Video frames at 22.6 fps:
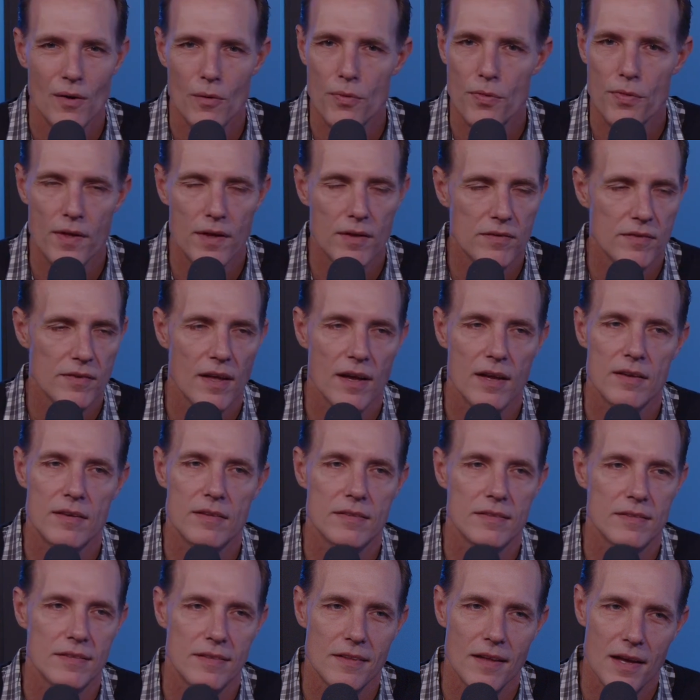Things like
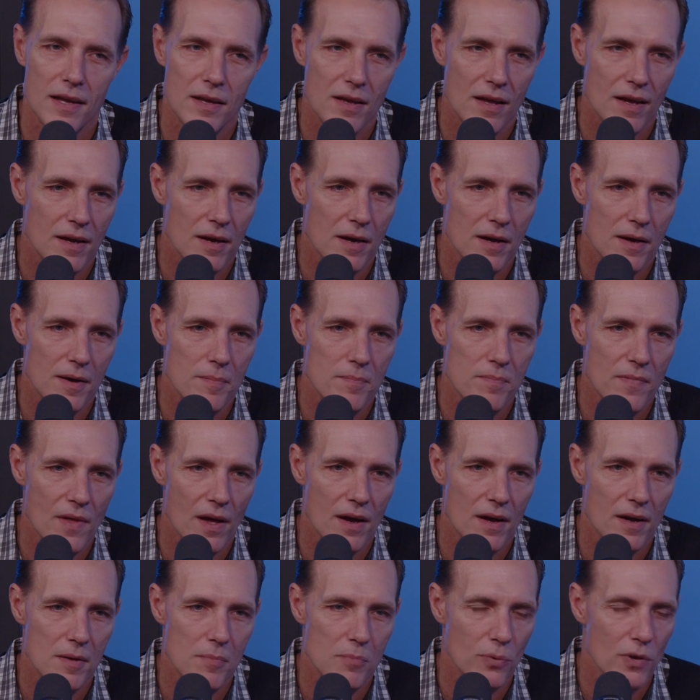
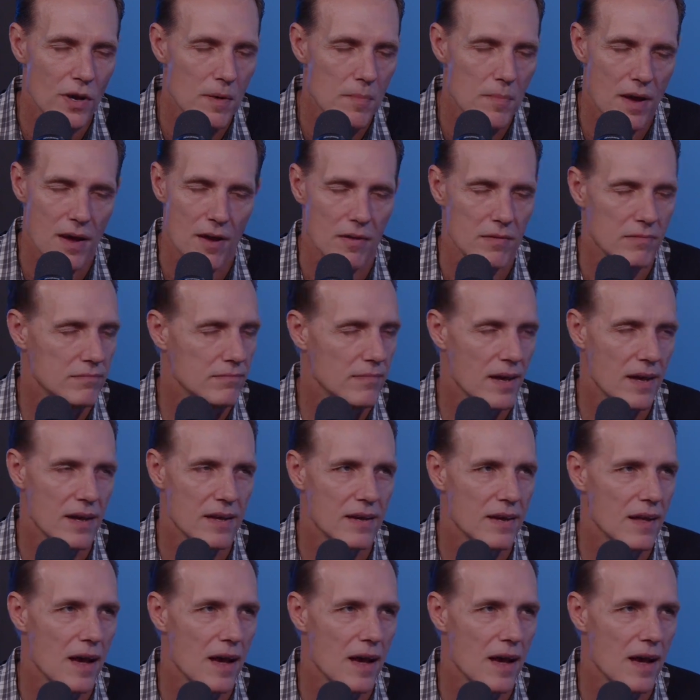print mail, man.